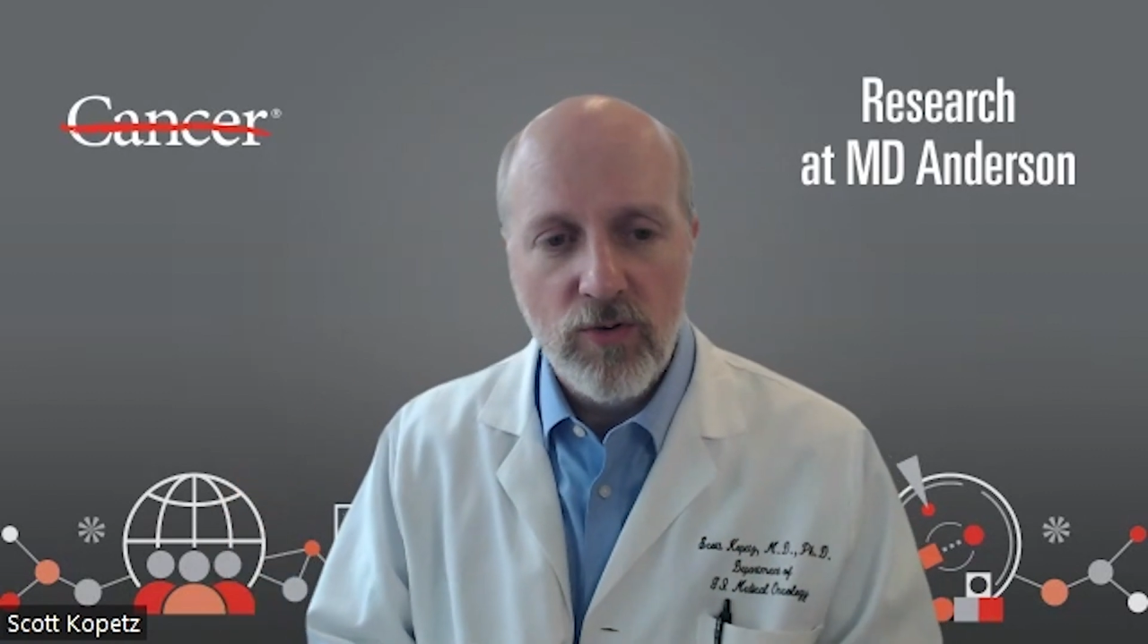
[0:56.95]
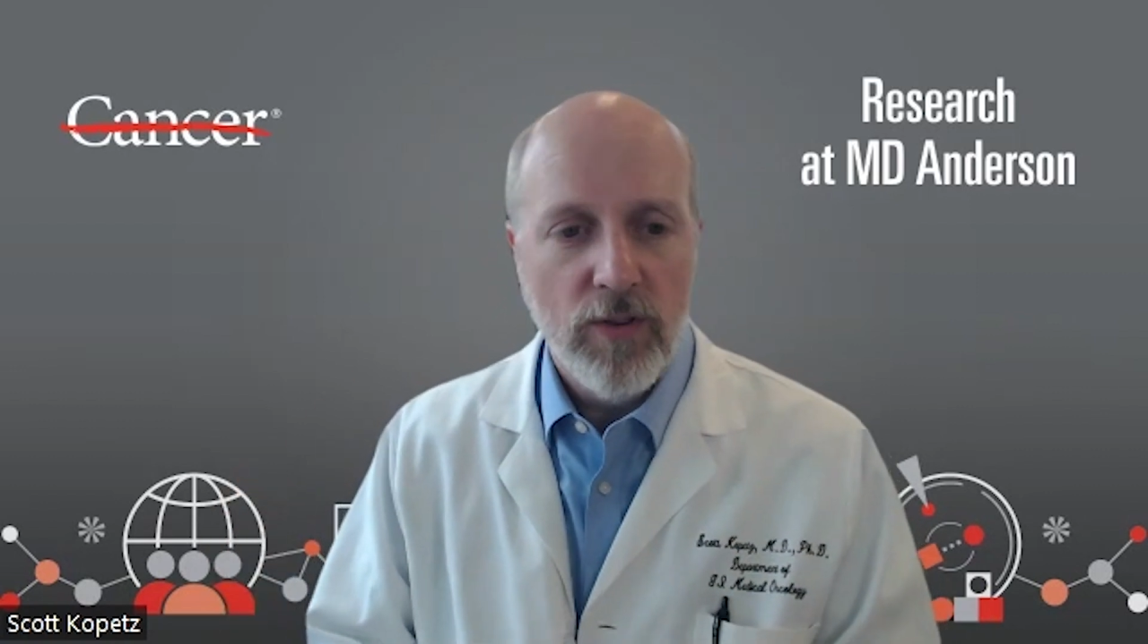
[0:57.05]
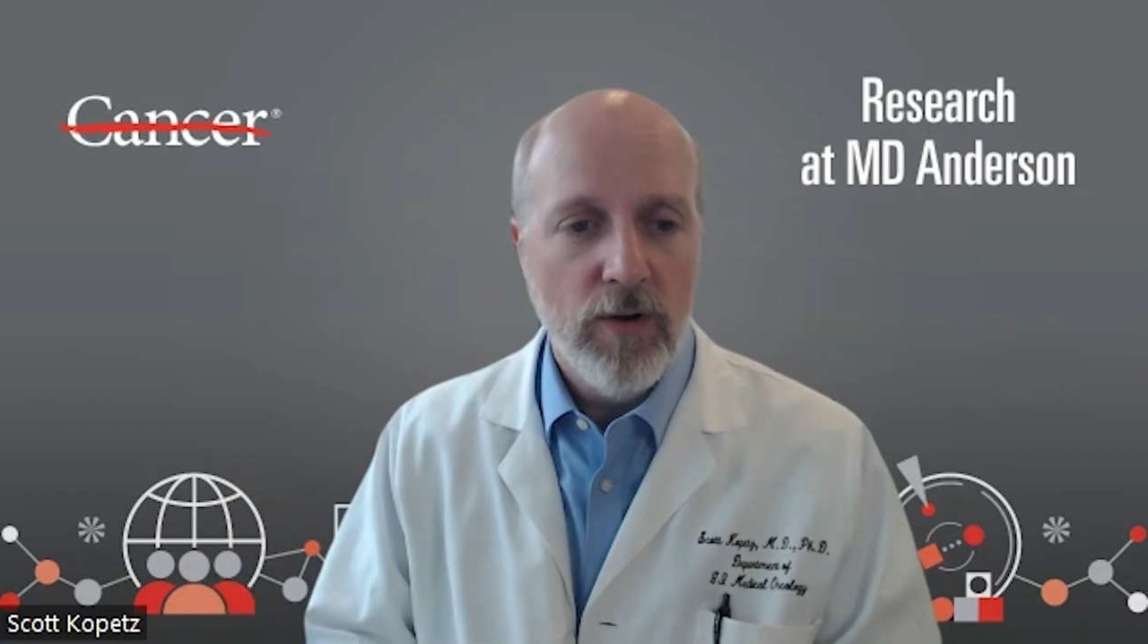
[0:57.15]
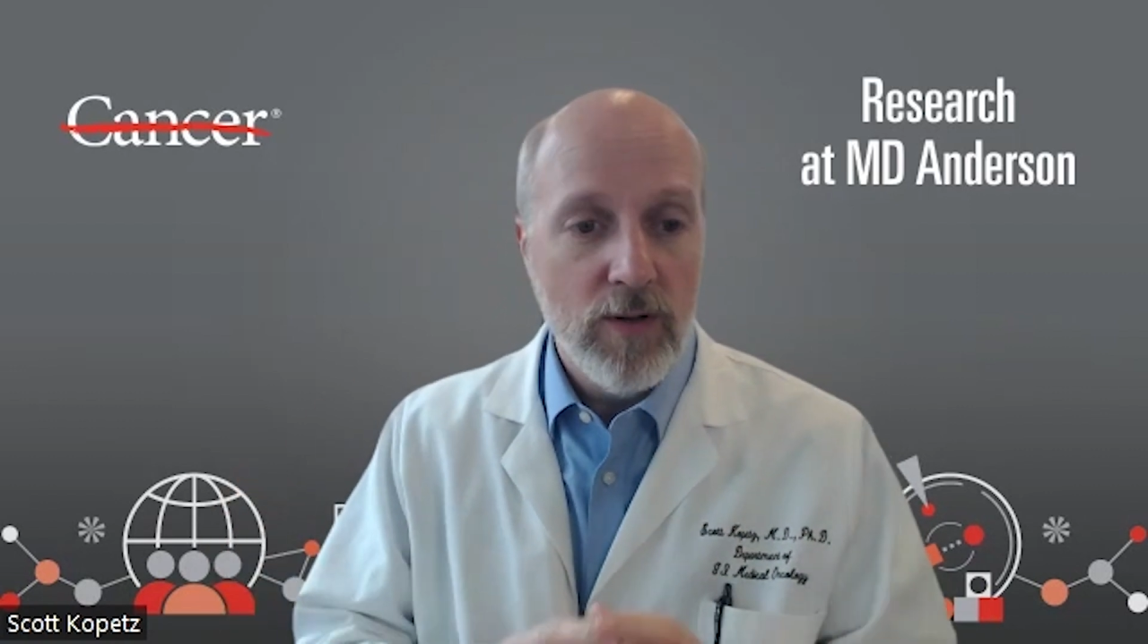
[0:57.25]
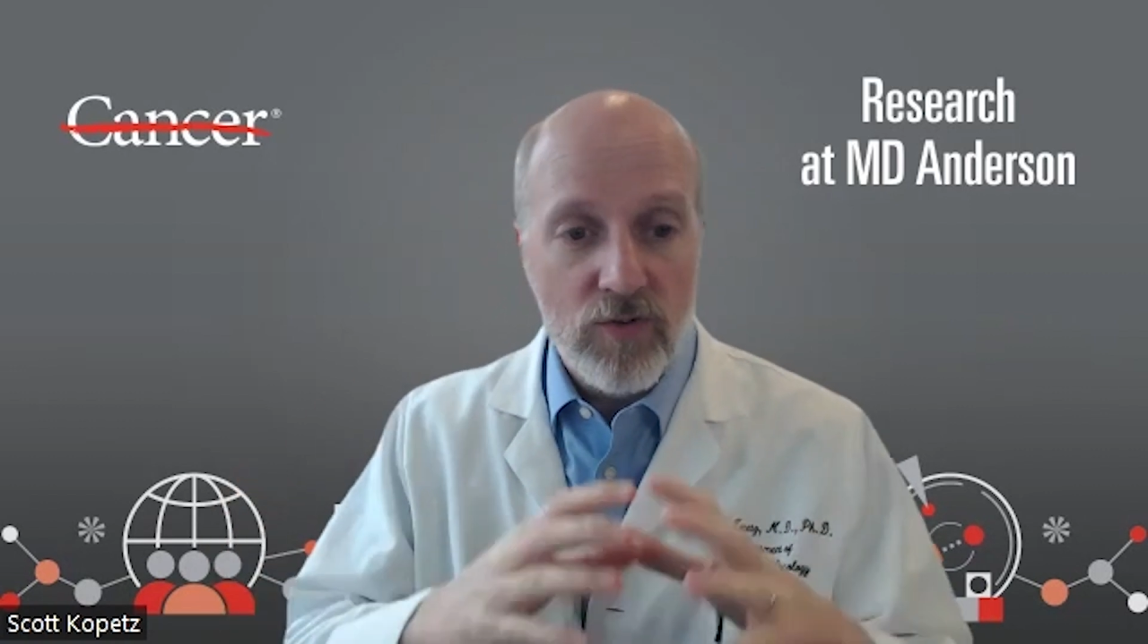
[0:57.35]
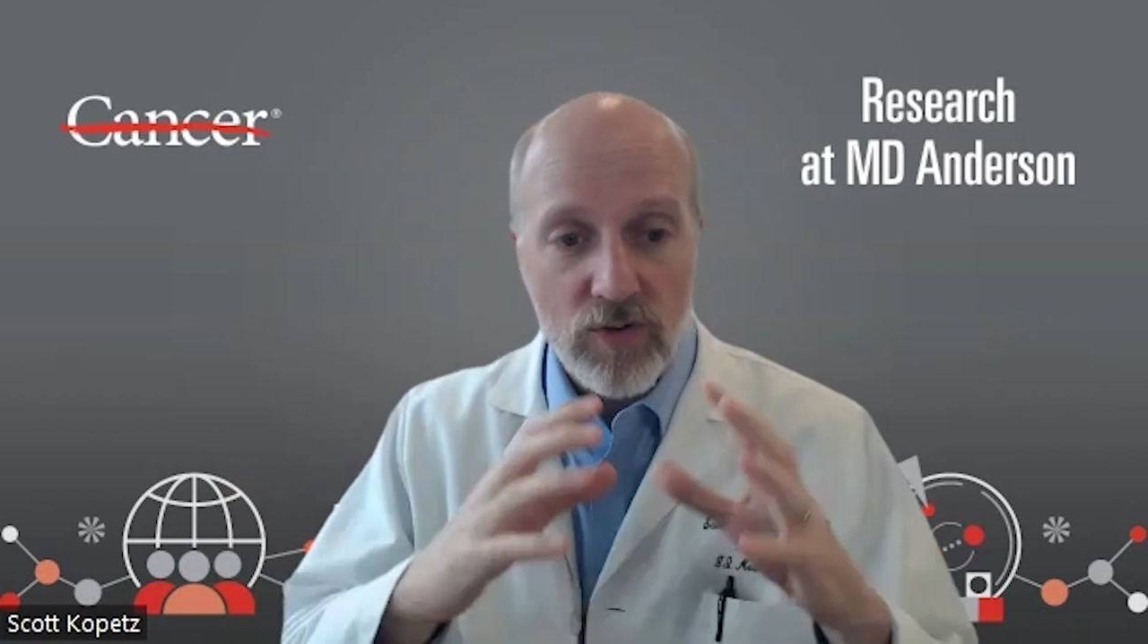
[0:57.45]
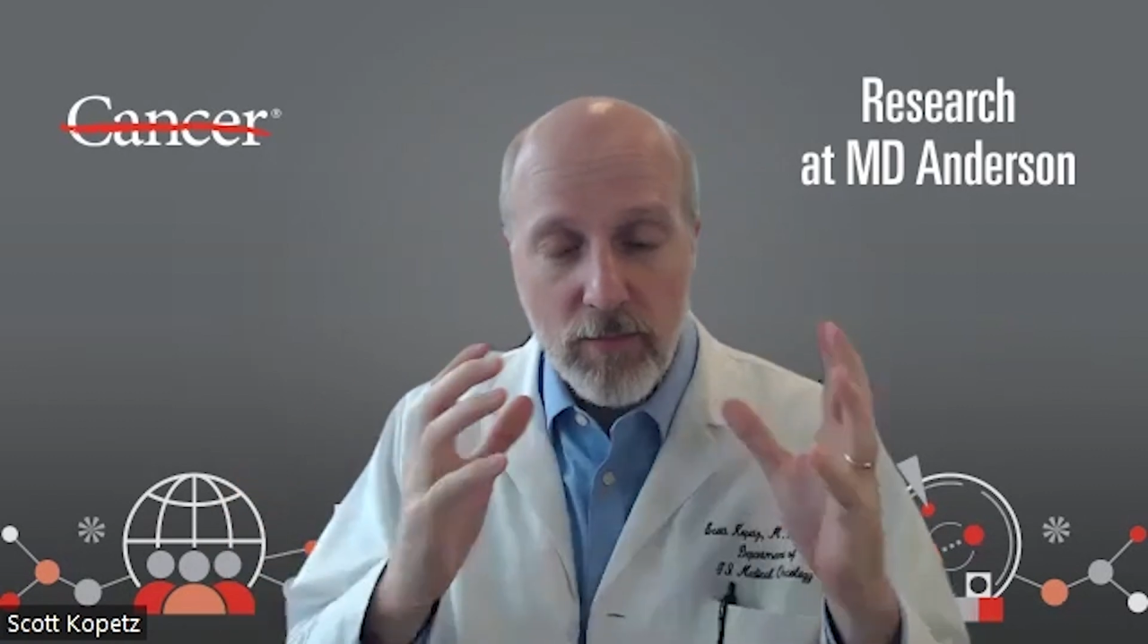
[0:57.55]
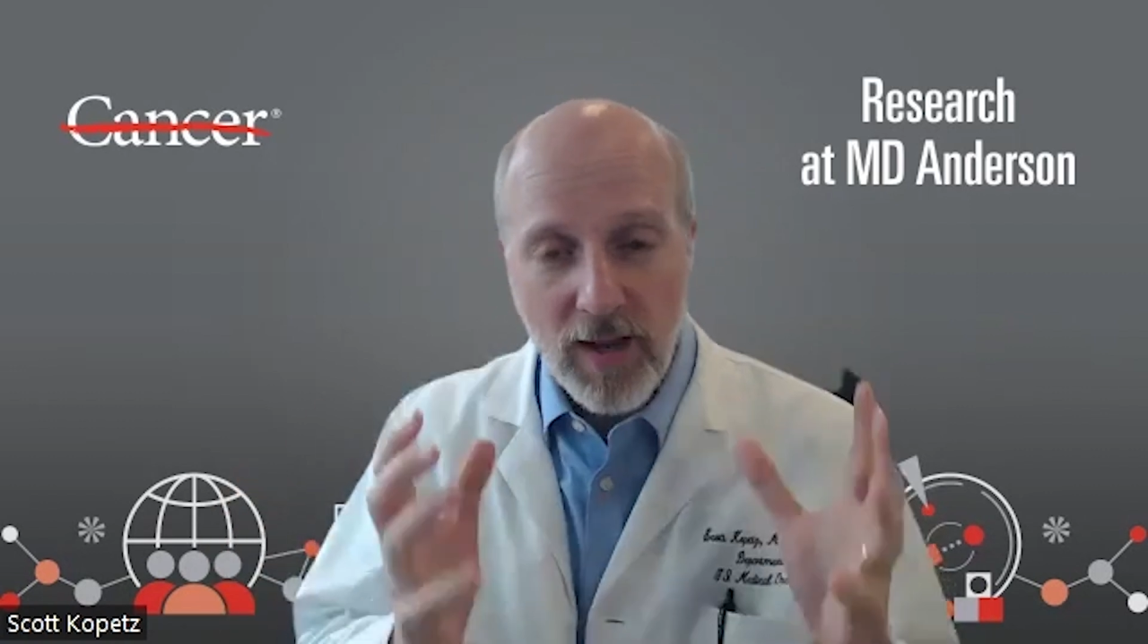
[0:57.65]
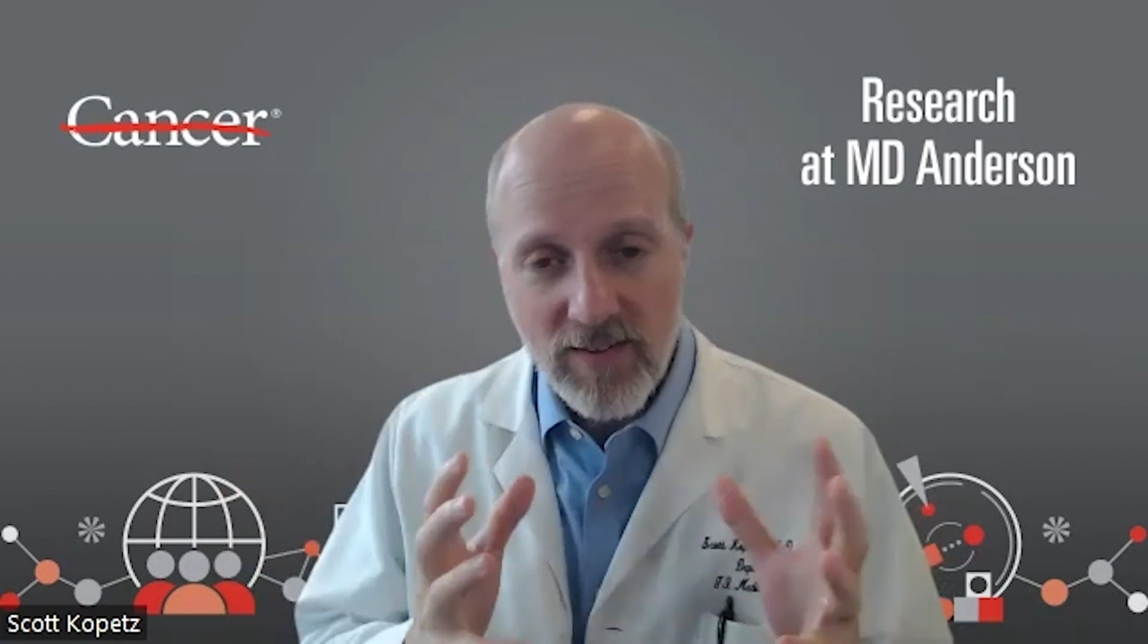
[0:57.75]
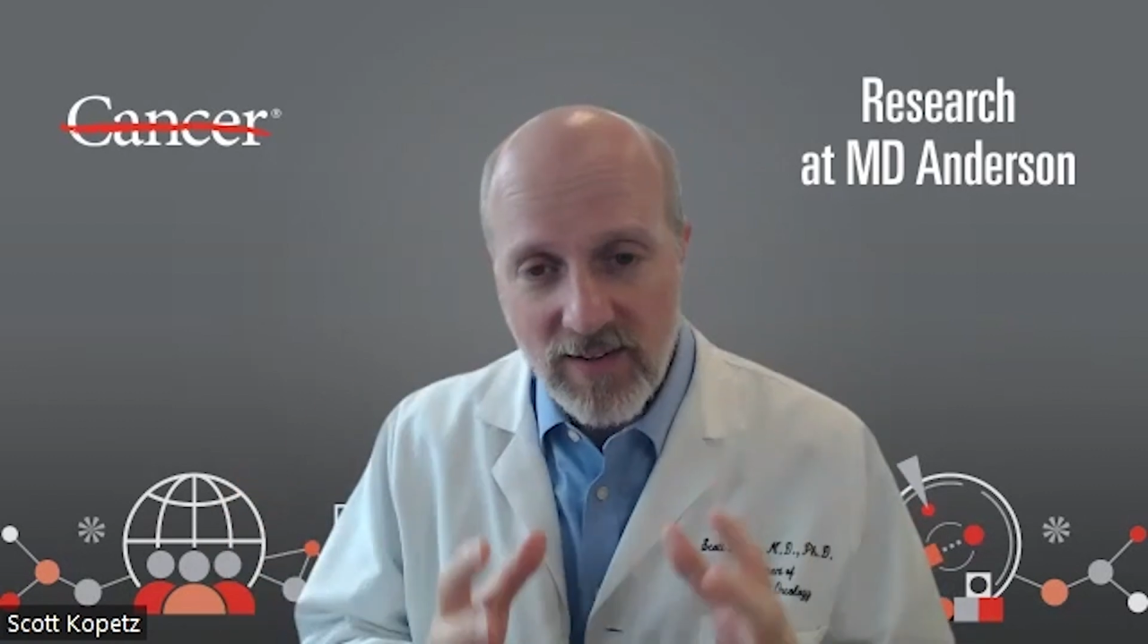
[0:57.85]
so there is
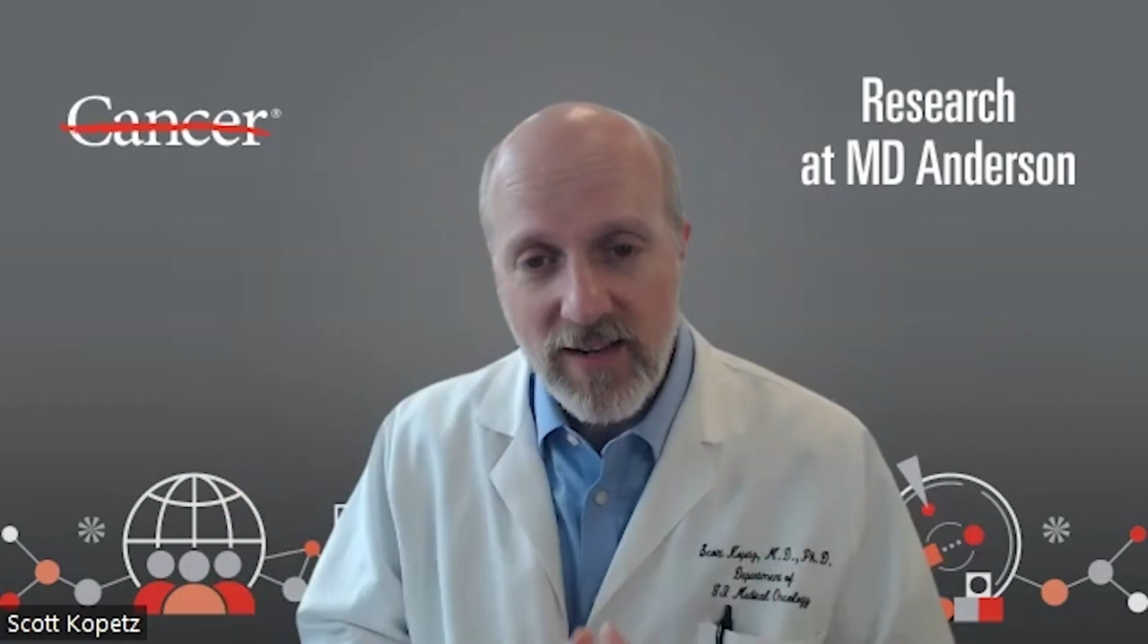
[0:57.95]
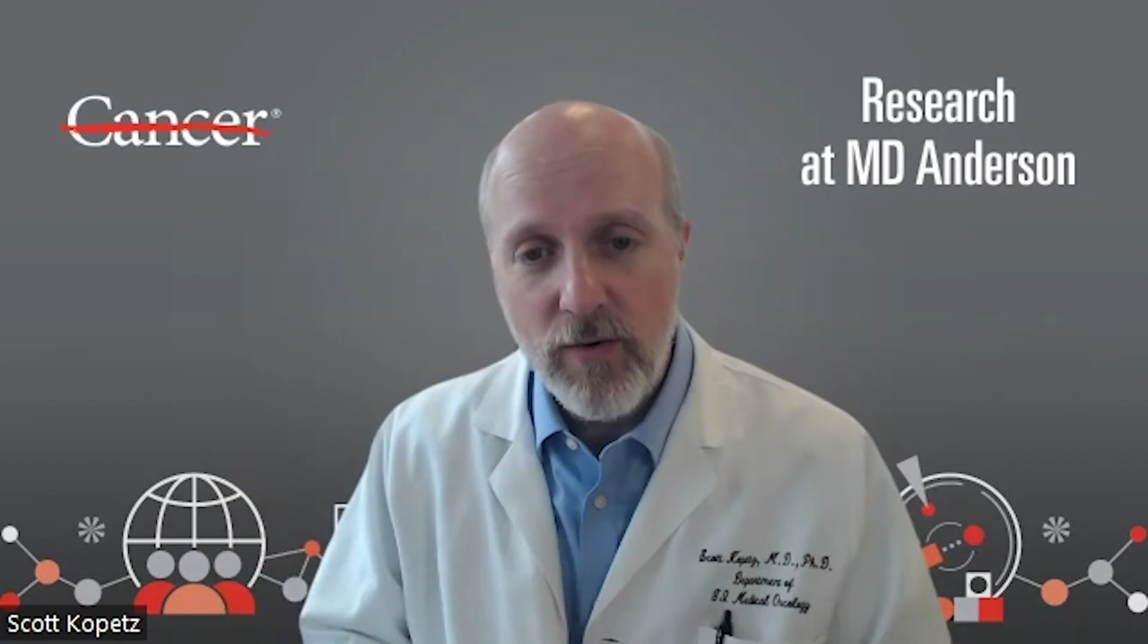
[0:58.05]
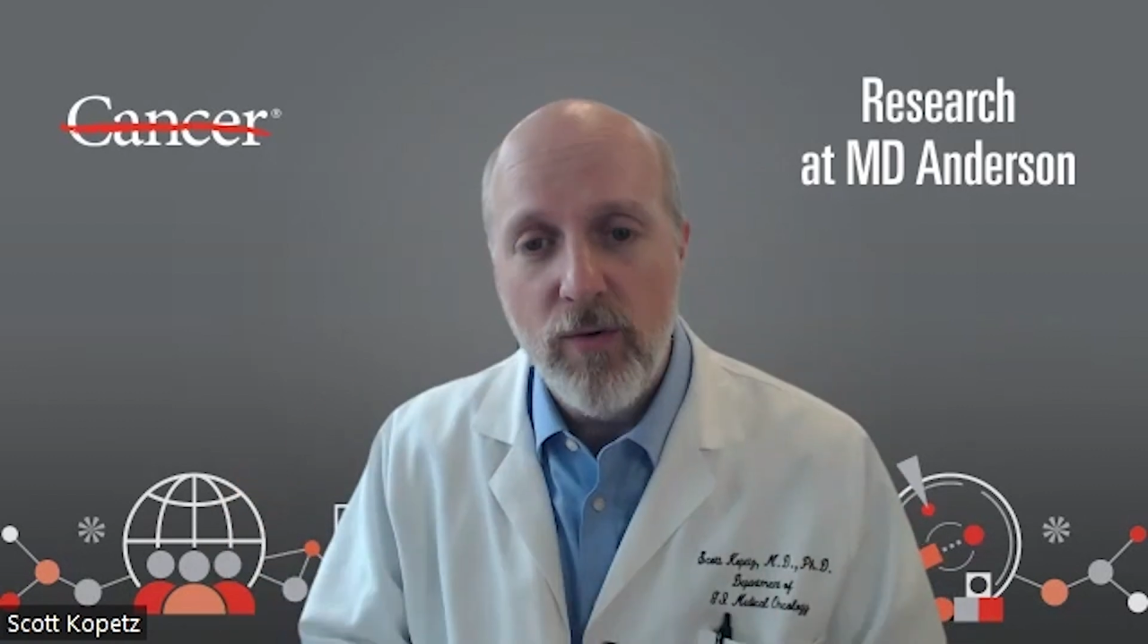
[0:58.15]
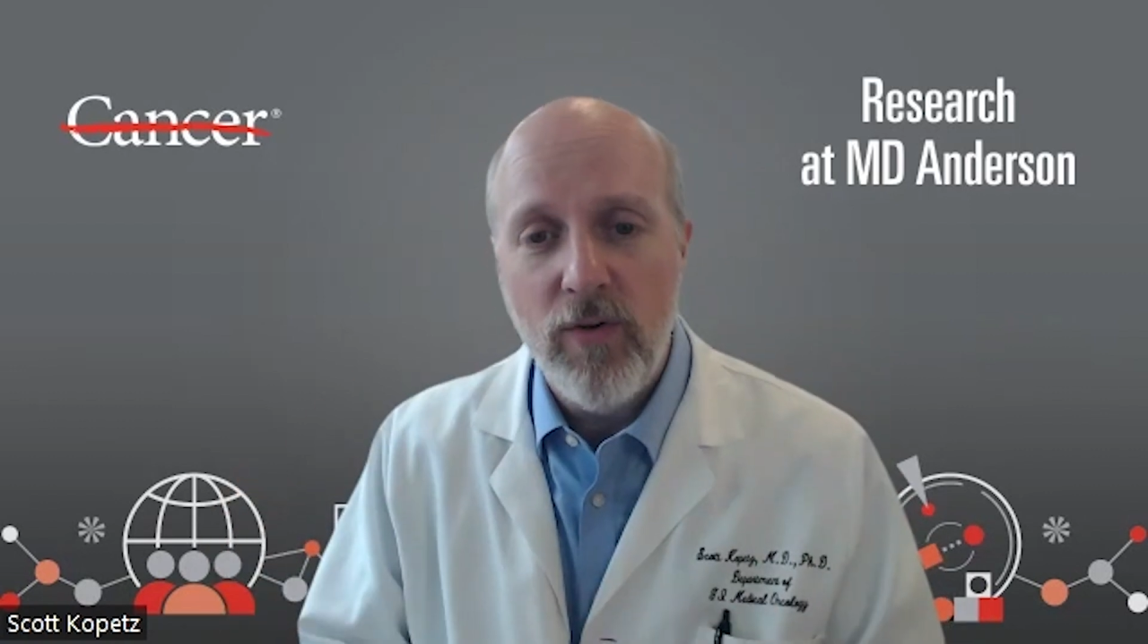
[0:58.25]
some bystander